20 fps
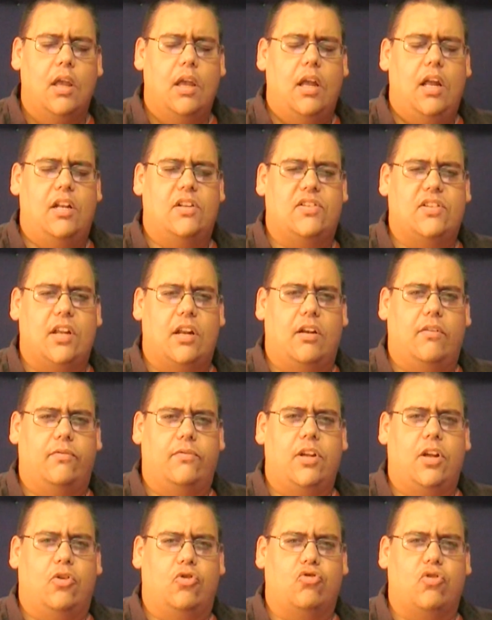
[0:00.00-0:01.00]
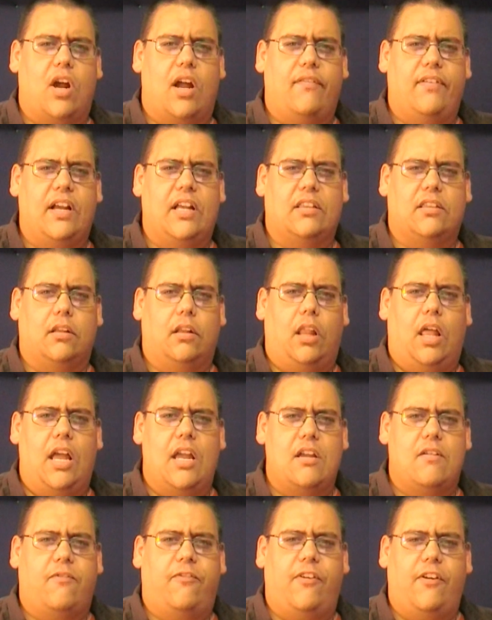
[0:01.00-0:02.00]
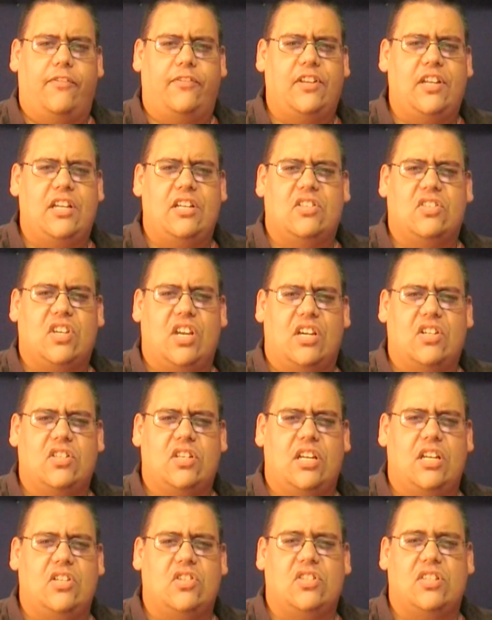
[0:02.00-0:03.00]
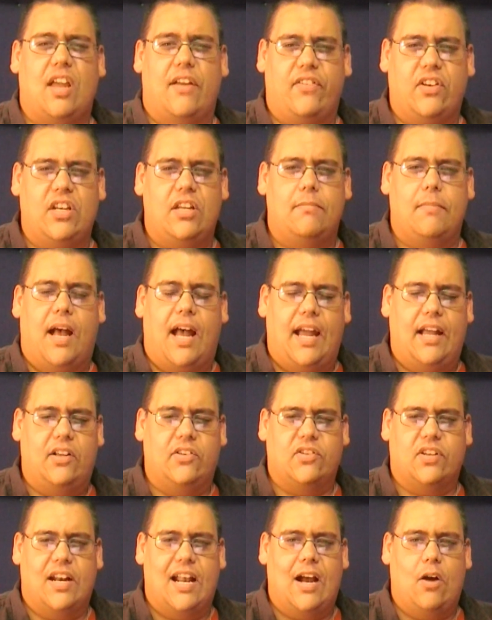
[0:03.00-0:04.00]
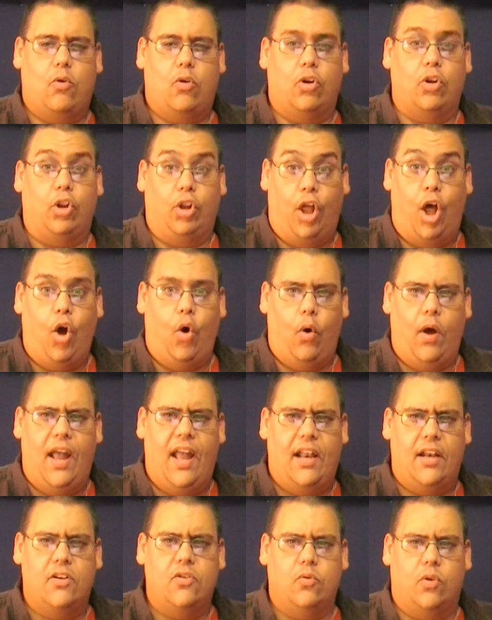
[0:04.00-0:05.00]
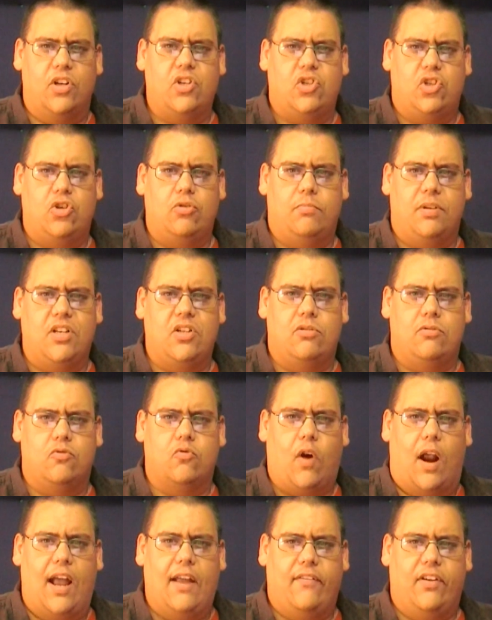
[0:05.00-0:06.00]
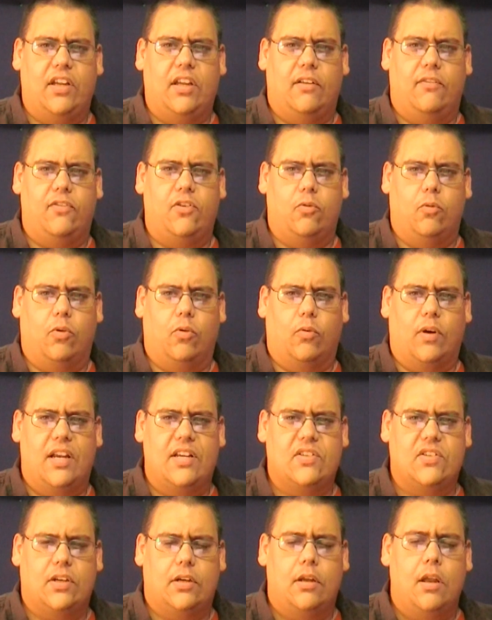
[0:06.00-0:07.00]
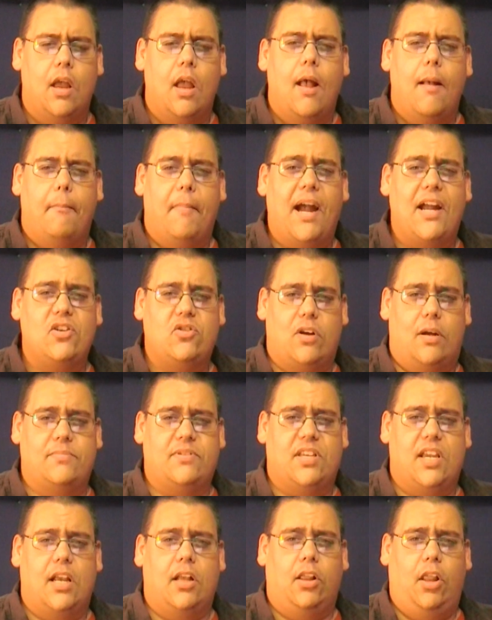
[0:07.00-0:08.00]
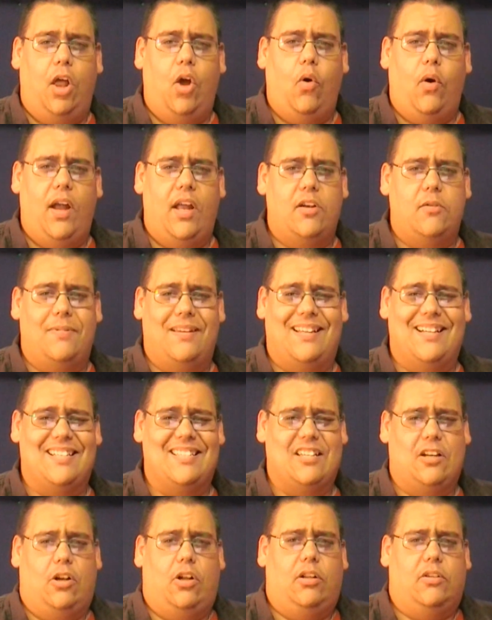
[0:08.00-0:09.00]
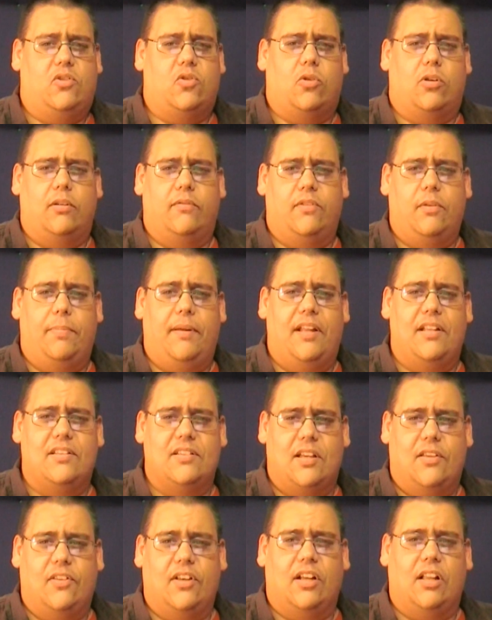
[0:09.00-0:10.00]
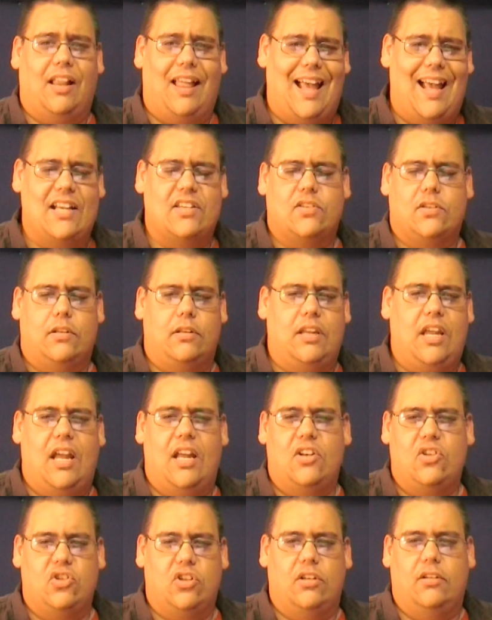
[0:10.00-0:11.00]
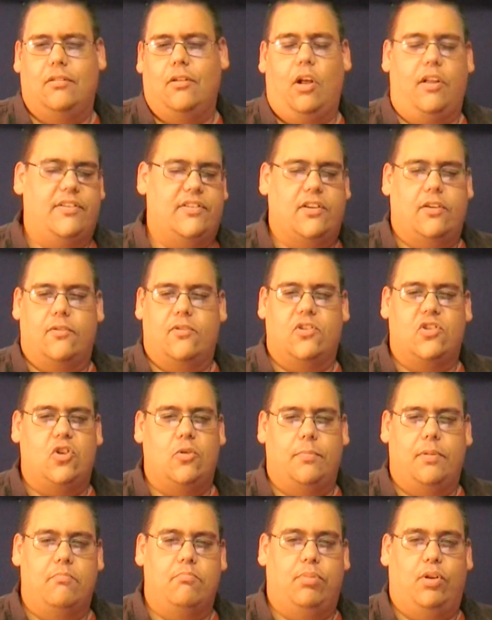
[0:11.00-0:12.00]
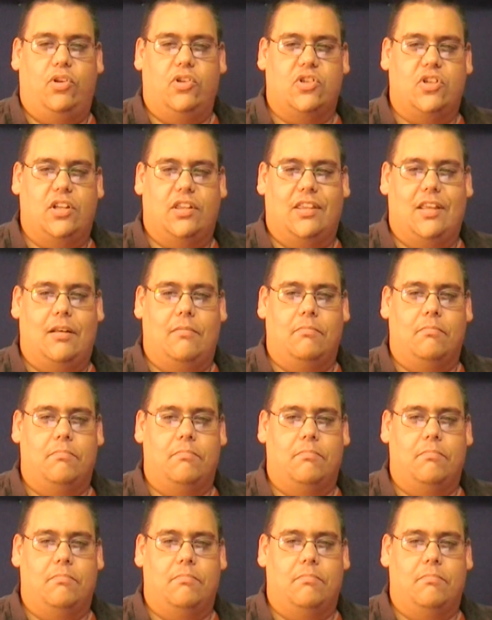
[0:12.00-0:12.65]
Instead of, you know, driving at the, like, 50, 60, 70 miles an hour low end, which you'd be driving if you were racing. Mind you, I'm saying low end because it all sort of depends on the class and the engine and all this other stupid bullshit that,